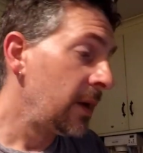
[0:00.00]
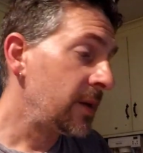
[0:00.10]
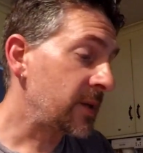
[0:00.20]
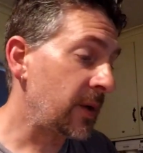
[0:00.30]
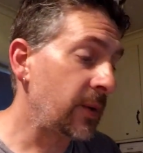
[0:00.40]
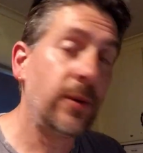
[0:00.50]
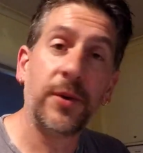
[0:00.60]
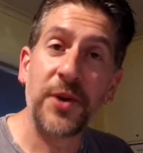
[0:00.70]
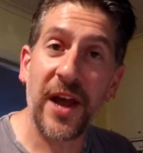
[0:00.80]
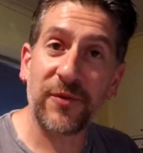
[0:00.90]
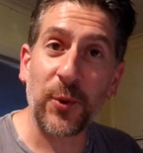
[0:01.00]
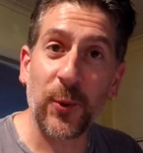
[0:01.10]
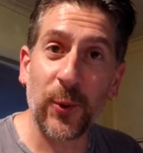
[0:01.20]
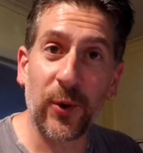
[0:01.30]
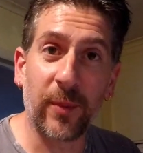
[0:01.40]
So you have to
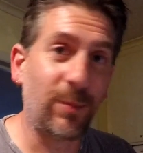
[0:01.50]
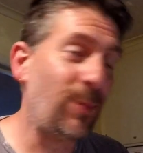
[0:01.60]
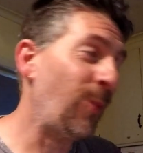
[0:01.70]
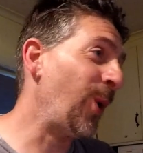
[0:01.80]
order them